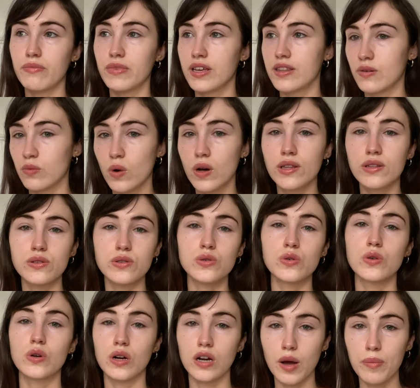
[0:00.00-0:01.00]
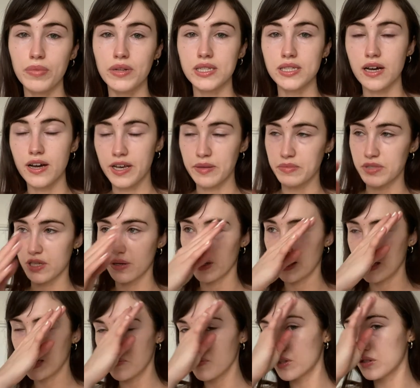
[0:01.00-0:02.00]
either once or a couple of times, so I
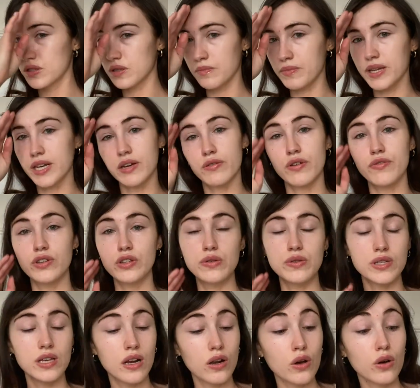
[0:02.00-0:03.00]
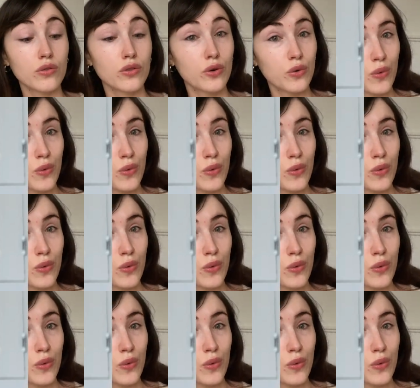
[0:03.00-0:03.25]
can give you some mini reviews along